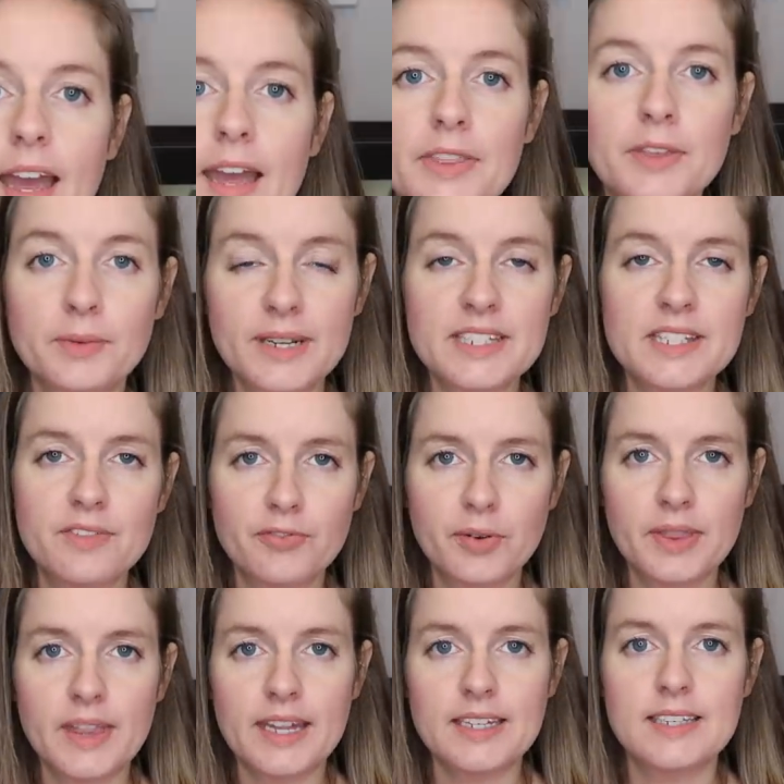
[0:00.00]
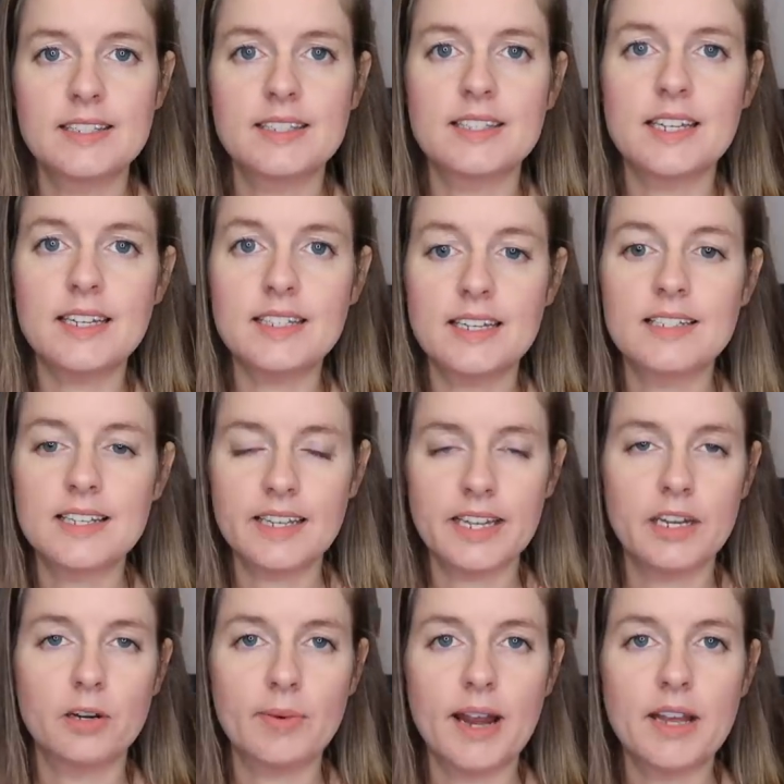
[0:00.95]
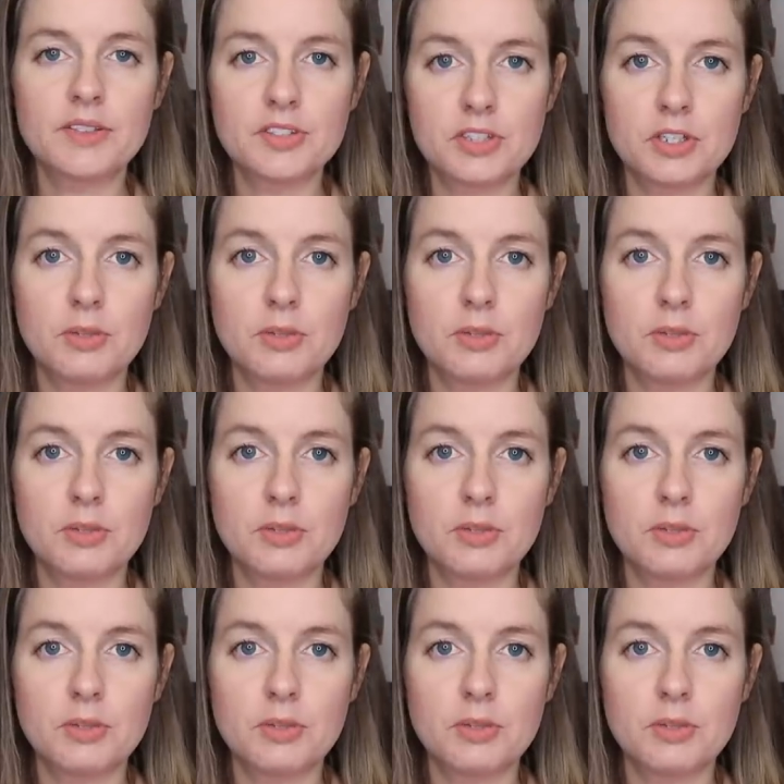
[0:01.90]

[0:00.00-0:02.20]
And the reason for that is, is he doesn't get around